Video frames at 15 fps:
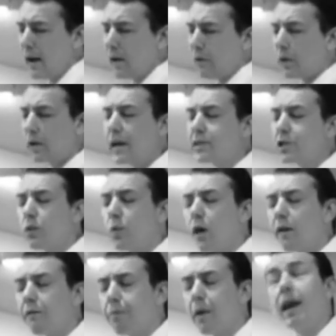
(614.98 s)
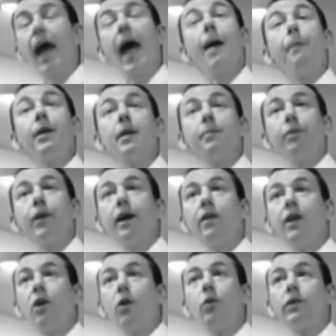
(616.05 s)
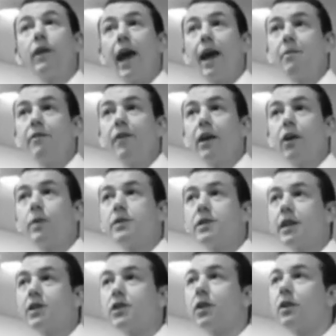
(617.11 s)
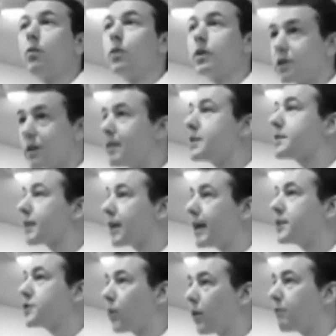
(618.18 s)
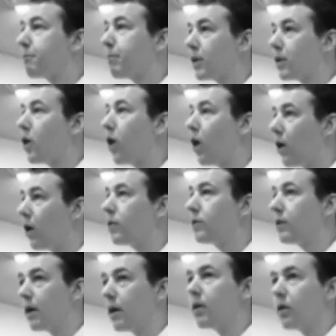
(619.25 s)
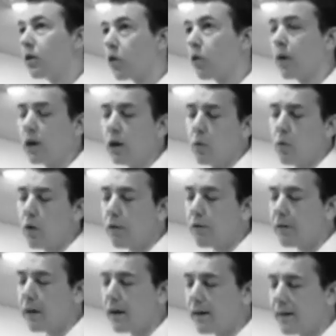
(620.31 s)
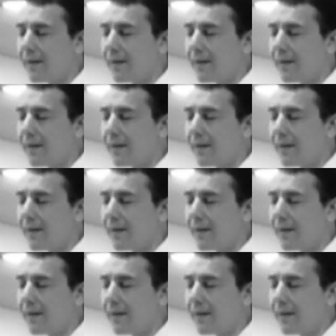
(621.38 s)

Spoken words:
Religion would have been happy to play the old game of Inquisition, which in this case would have been called guerrilla warfare.